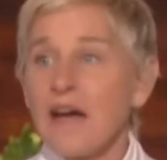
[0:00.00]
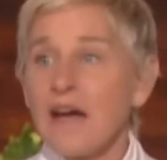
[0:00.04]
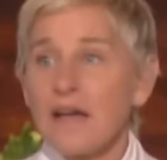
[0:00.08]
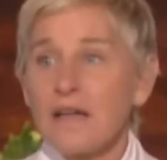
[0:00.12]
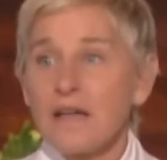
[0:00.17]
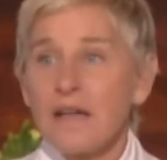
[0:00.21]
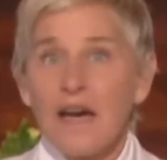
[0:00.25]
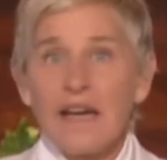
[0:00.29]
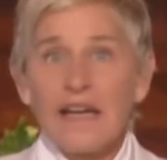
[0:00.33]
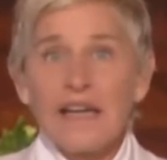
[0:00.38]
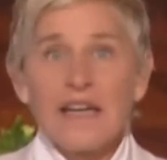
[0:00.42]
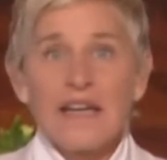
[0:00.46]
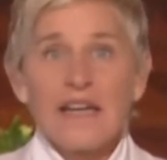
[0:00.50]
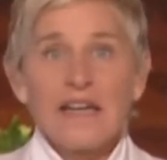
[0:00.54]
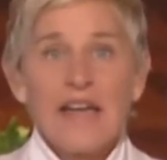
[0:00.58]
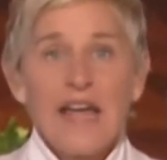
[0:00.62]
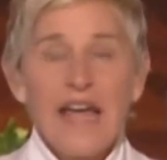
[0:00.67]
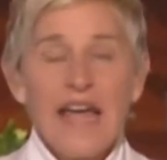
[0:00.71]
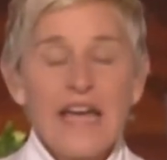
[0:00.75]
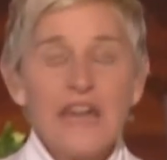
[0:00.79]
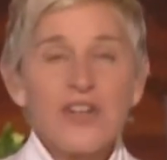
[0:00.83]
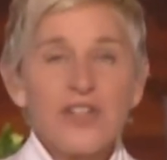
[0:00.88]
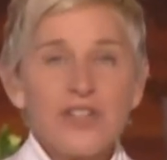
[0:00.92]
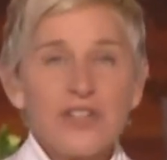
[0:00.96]
I get
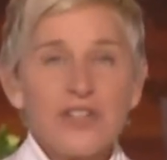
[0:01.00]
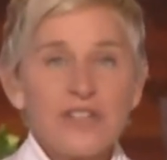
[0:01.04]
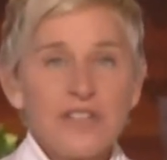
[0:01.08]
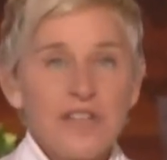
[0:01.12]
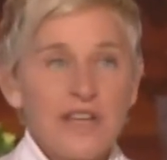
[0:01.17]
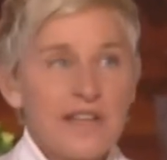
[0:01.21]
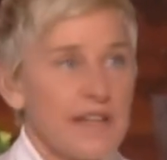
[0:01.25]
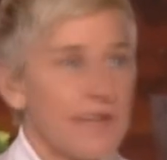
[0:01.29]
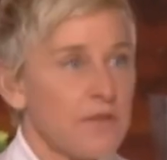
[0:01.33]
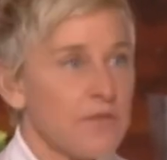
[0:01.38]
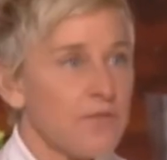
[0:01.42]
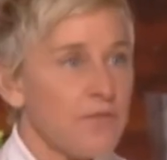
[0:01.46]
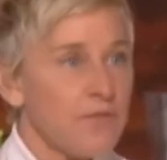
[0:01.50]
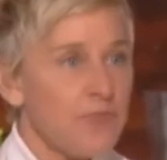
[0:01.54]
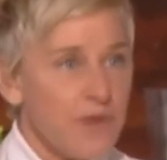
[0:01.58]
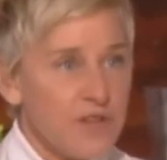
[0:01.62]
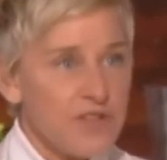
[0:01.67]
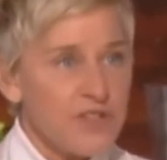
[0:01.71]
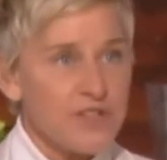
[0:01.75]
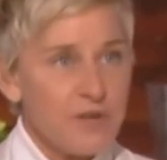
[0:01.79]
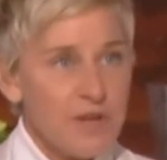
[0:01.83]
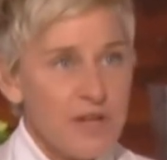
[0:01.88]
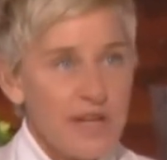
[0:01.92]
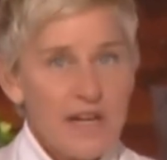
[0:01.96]
anxious, I get
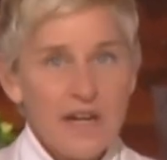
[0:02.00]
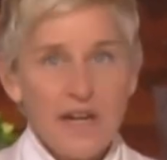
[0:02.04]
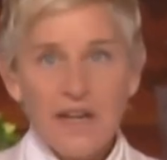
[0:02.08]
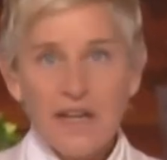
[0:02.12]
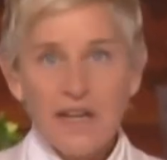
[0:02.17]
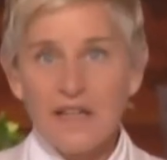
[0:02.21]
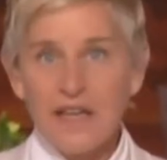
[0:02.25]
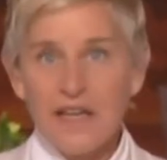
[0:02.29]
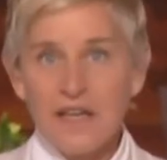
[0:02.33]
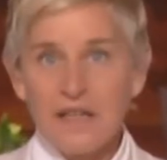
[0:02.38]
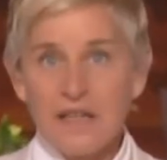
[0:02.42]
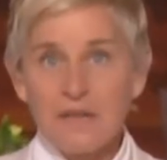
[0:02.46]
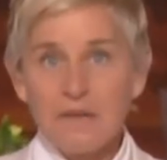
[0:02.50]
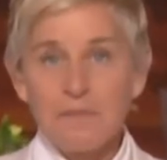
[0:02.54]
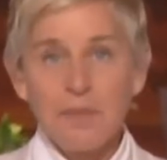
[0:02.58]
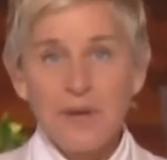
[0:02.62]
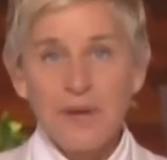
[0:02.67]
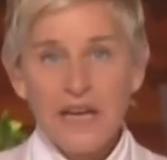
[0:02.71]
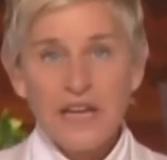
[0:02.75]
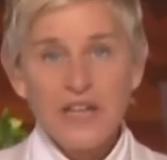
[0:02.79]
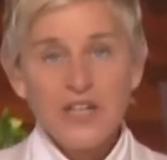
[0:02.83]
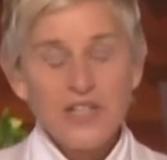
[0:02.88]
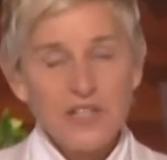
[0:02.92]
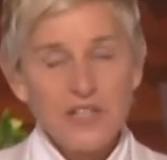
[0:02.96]
frustrated, I get
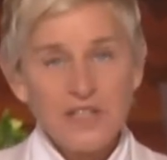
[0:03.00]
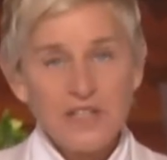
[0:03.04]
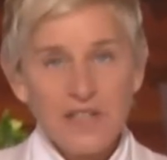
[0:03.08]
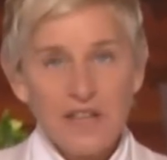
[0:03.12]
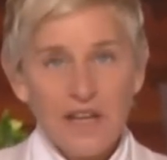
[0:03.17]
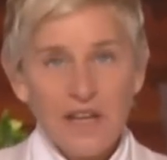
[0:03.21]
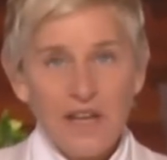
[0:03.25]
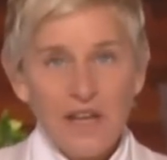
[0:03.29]
impatient,